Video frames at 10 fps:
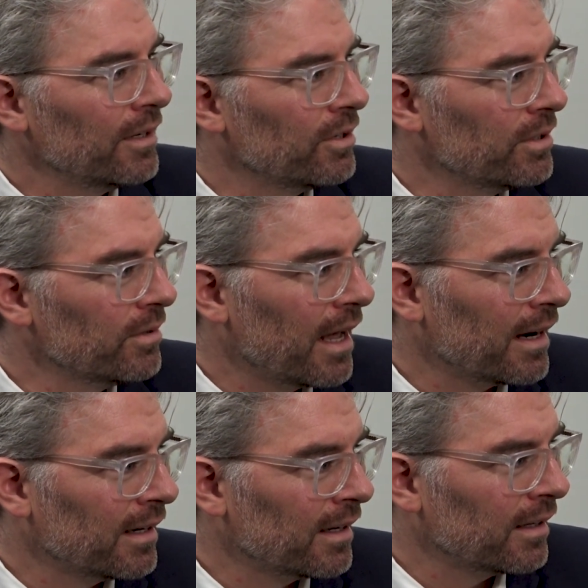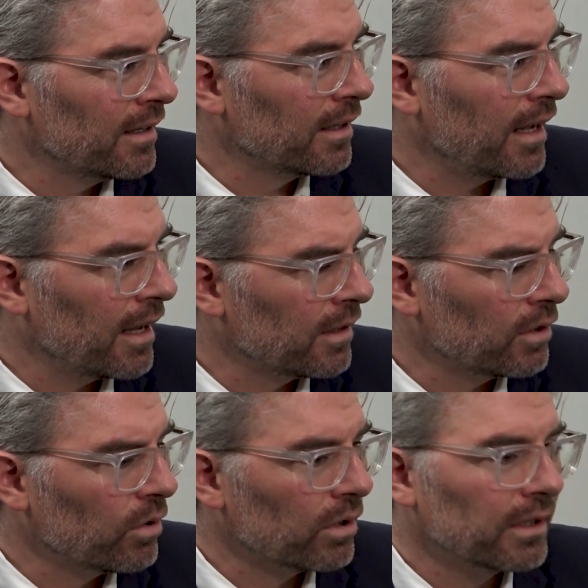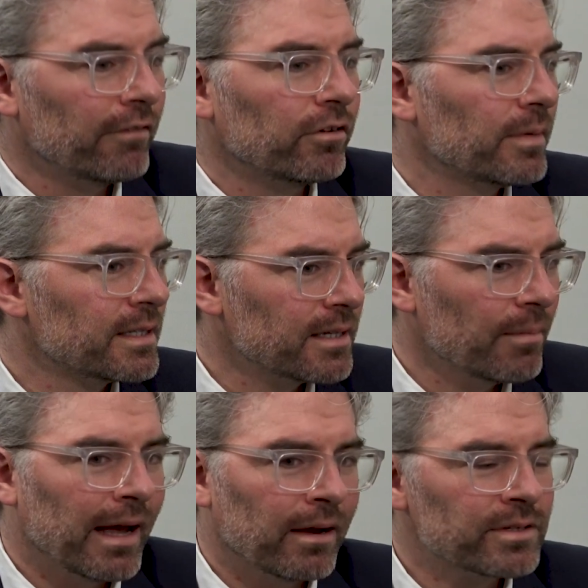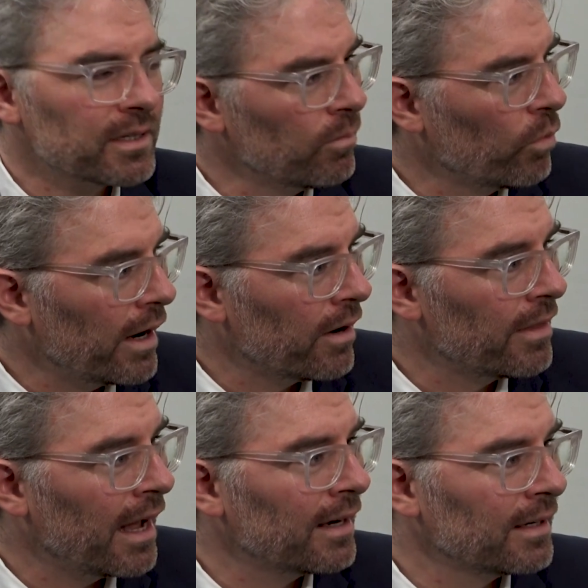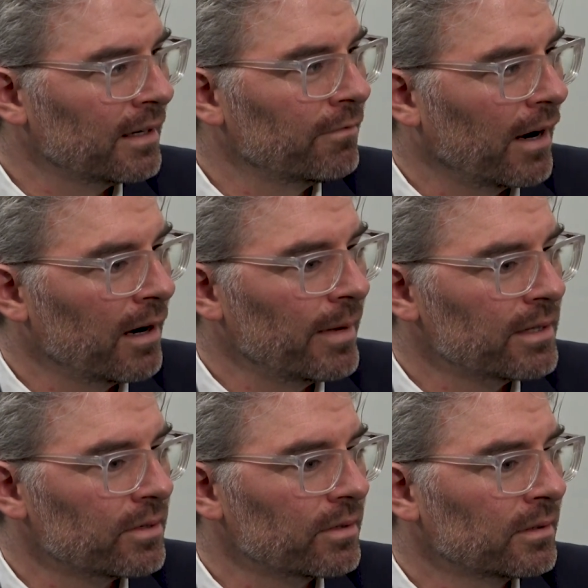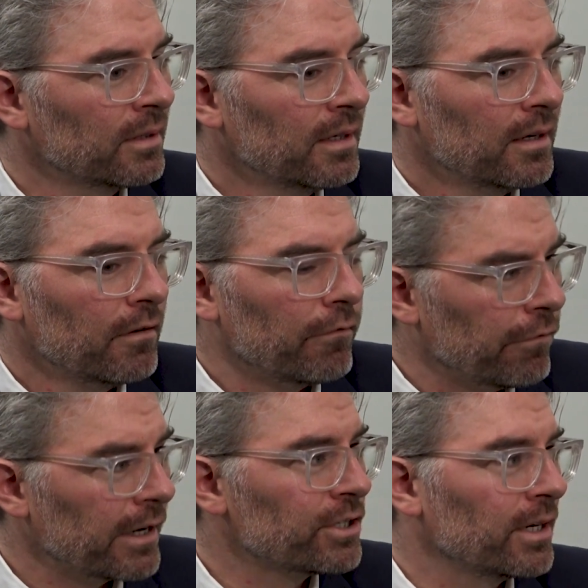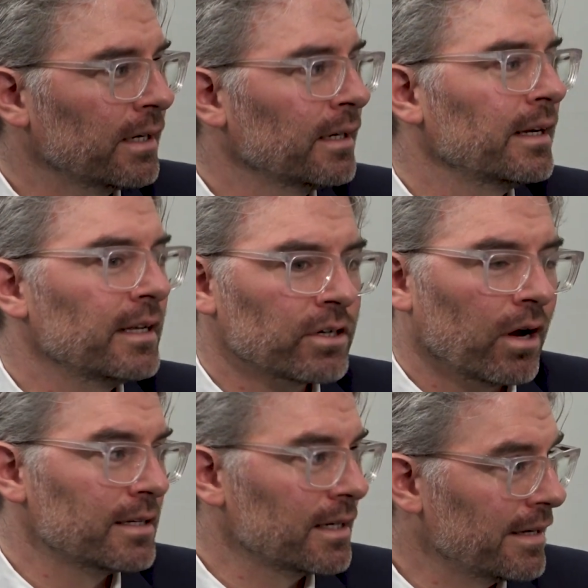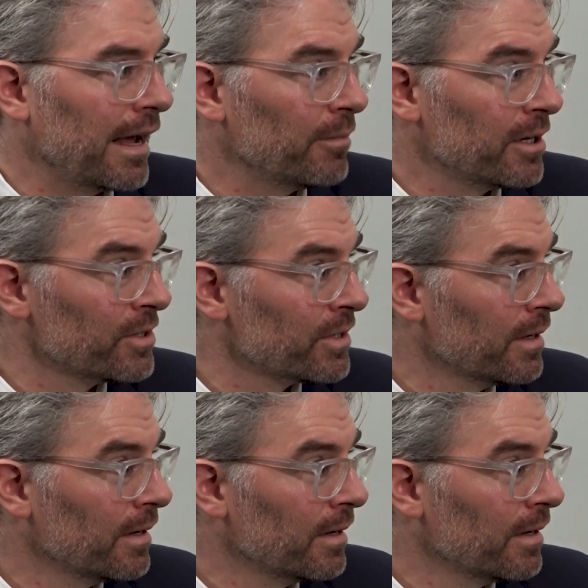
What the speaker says: You can do that at a local level, but somehow, somewhere, that environmental friction is causing damage.